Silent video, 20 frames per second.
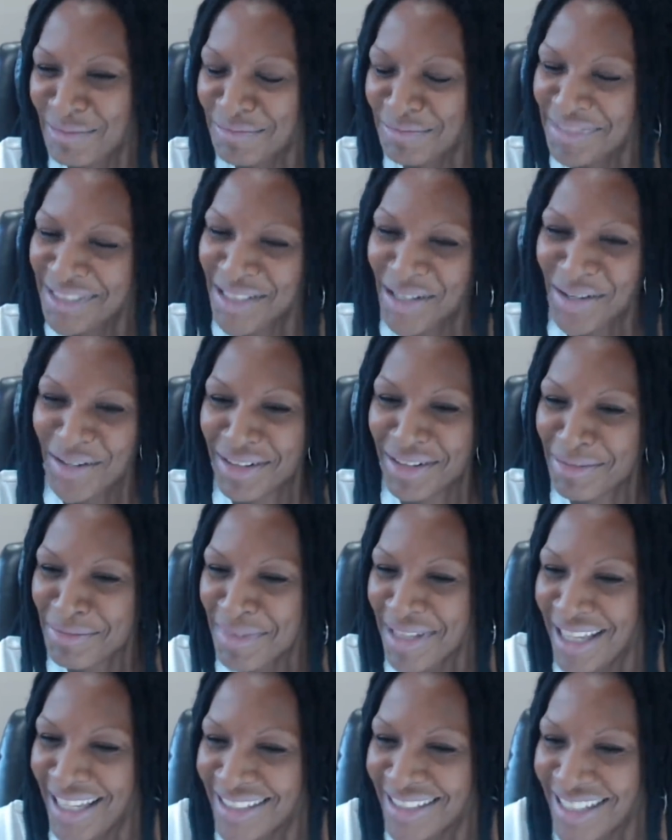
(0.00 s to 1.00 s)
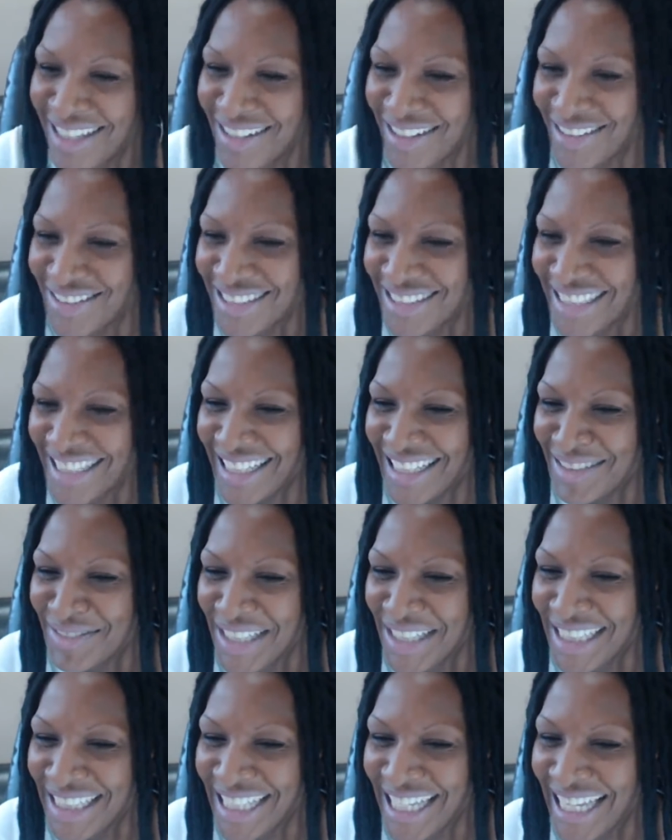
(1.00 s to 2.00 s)
So I'm not gonna say nothing
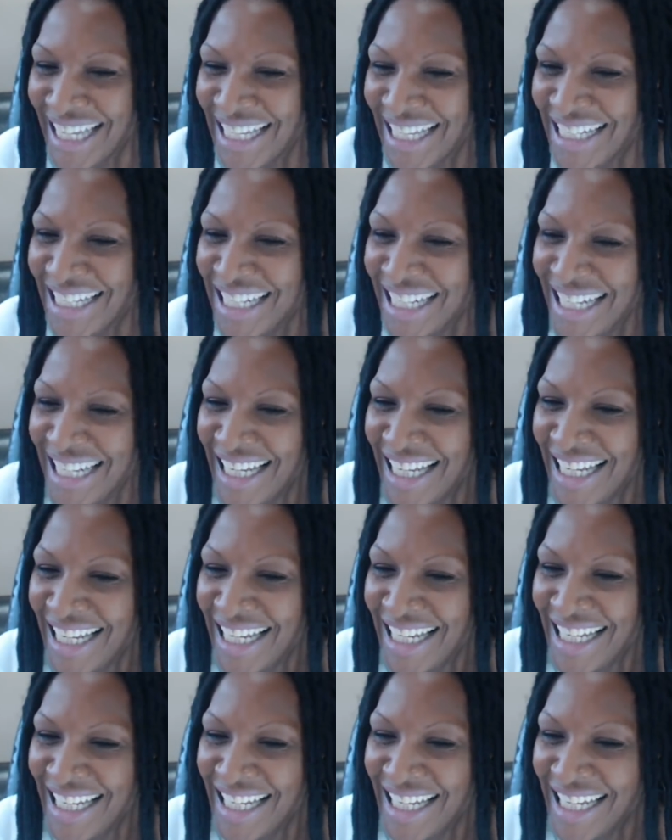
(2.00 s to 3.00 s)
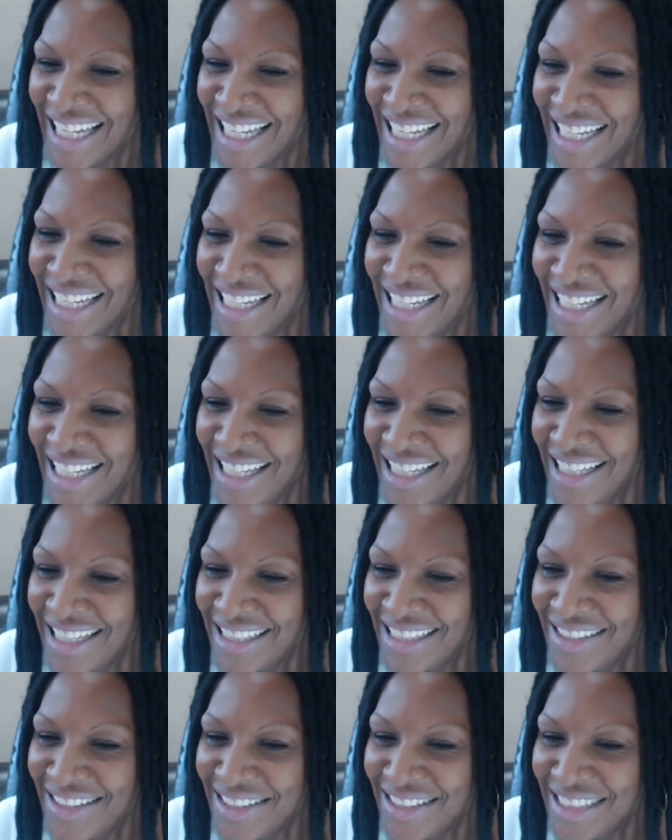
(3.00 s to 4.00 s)
about that.
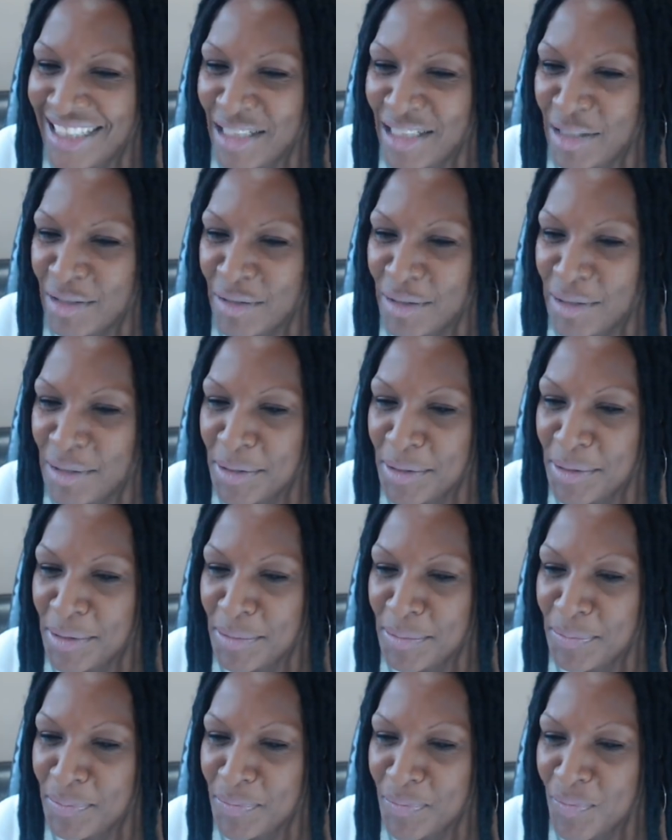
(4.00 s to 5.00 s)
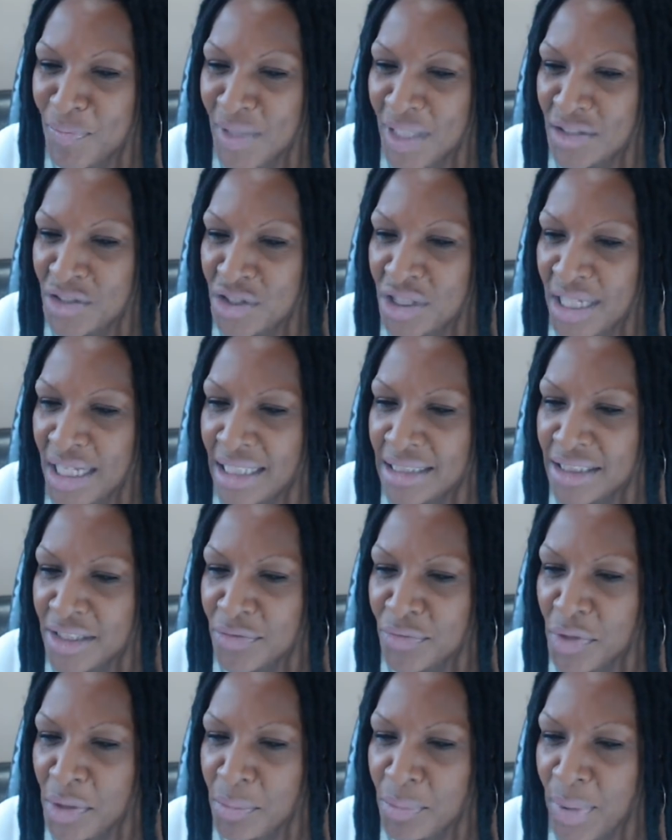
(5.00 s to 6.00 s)
Let's see. She hasn't
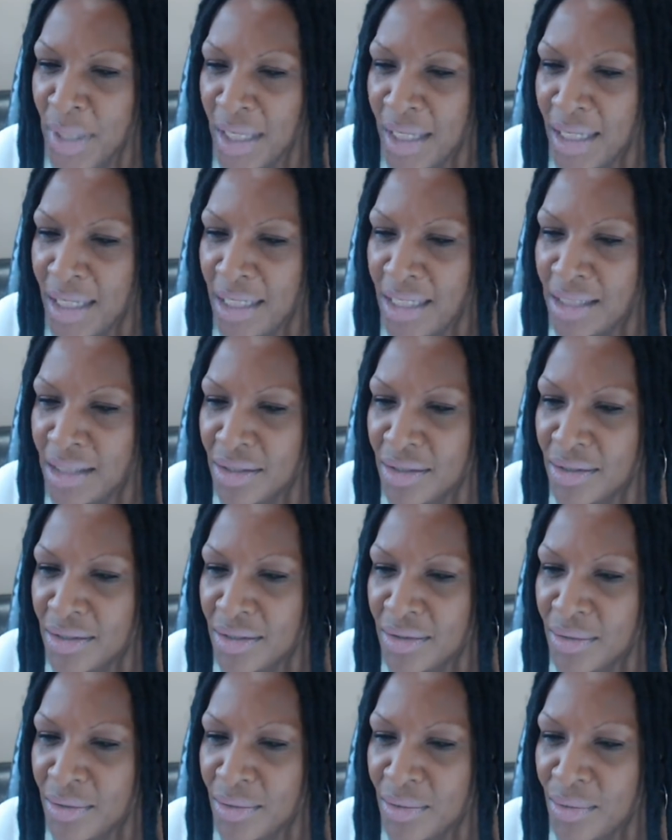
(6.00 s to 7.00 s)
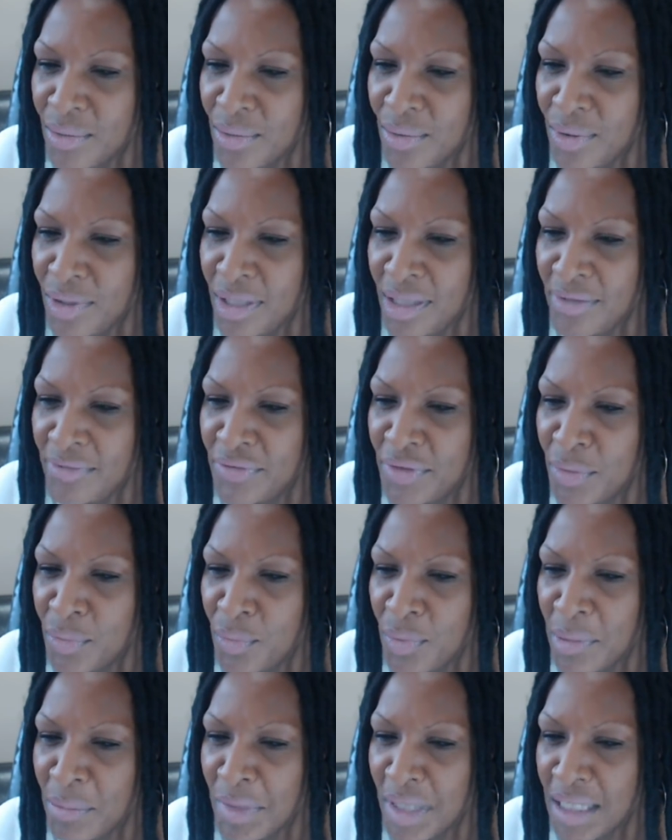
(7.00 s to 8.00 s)
repaid all of the
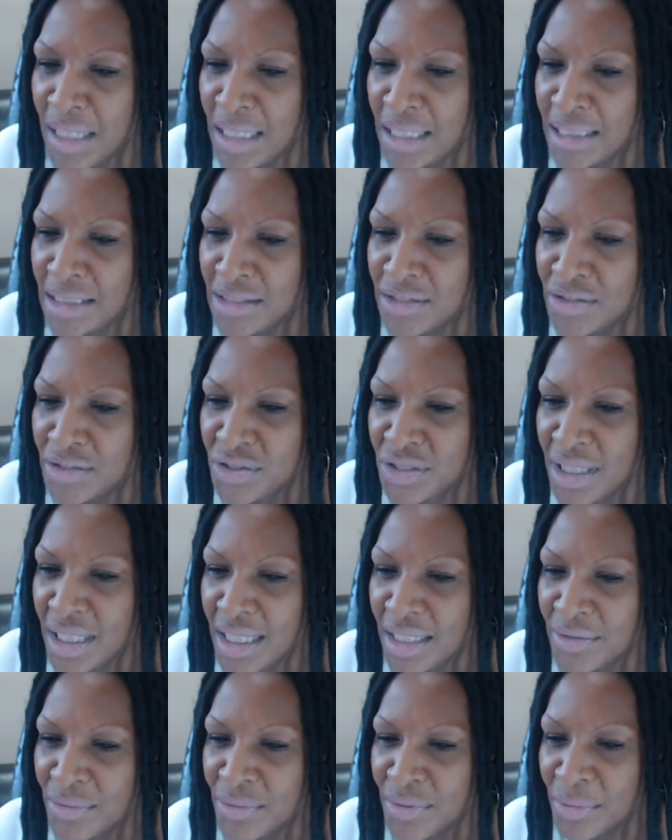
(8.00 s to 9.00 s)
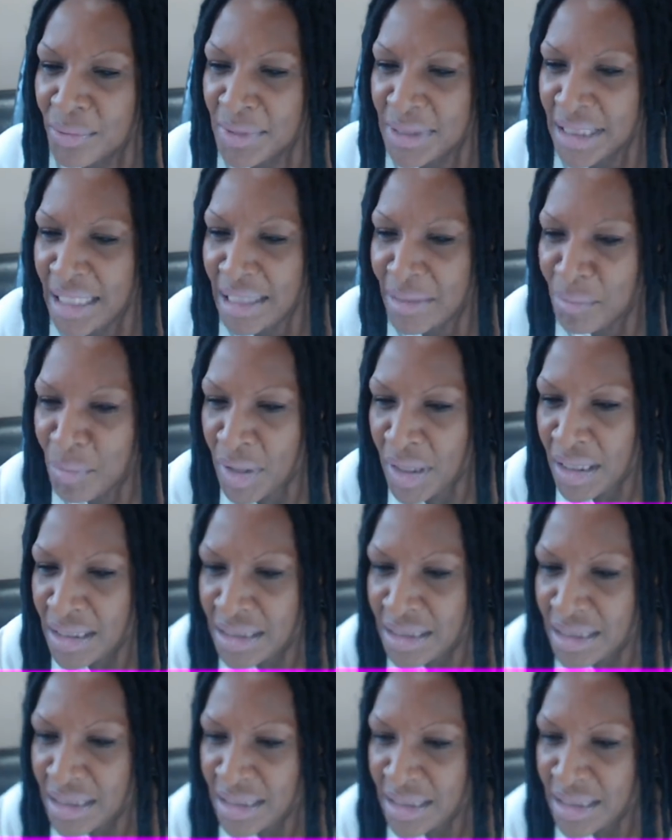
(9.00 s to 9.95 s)
women. I don't know what that means.